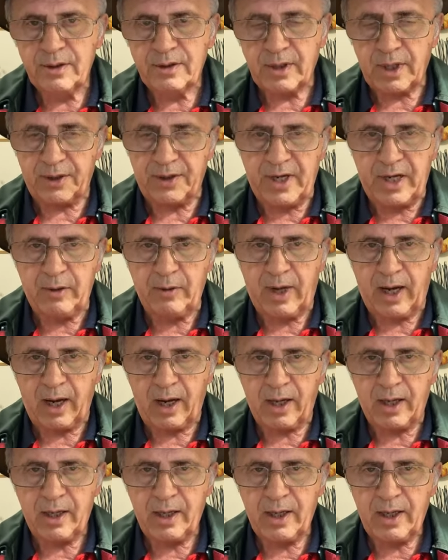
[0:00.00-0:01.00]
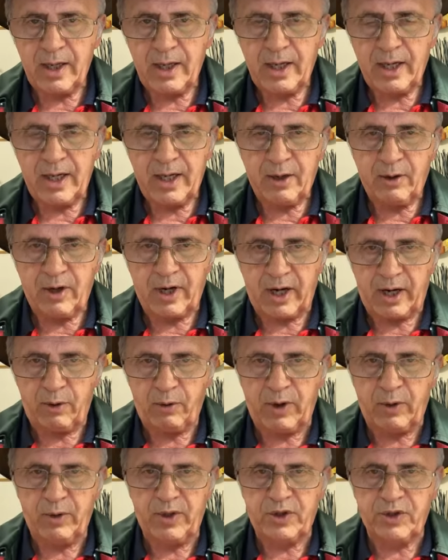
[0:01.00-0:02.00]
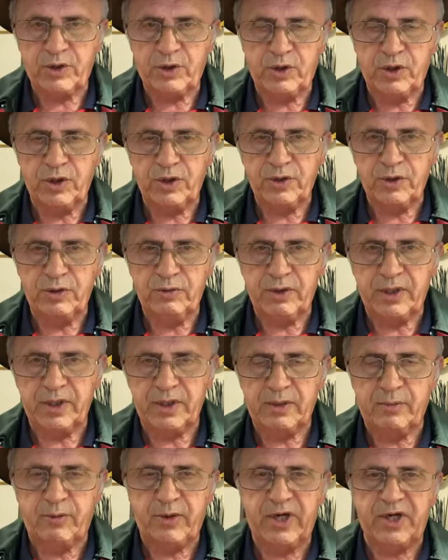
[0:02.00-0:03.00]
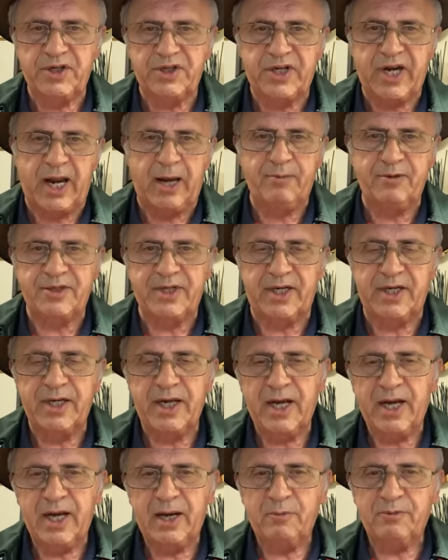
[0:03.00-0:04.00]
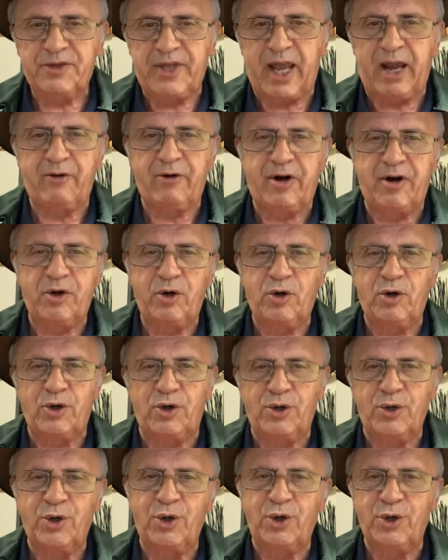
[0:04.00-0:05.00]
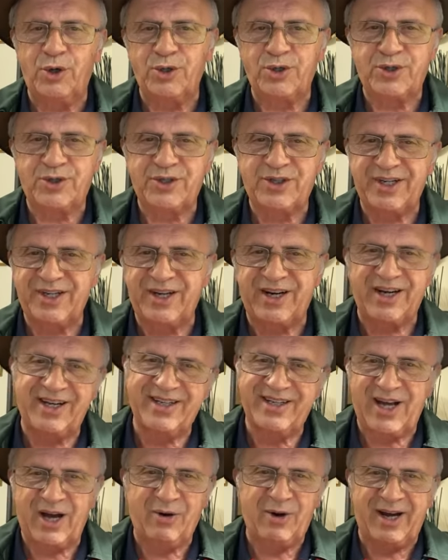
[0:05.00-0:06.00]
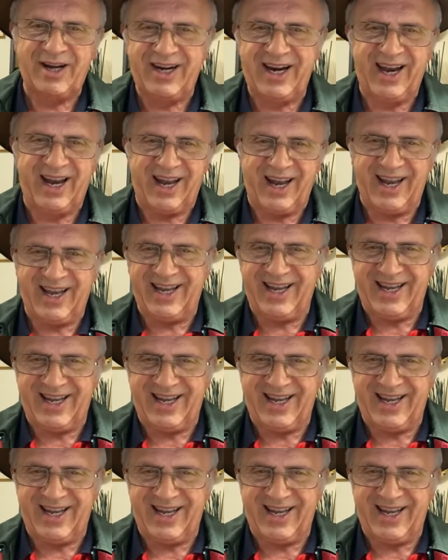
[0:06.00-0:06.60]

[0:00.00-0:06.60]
So there you are. When, we, when the British came and said, Terra nullius, no, no one here.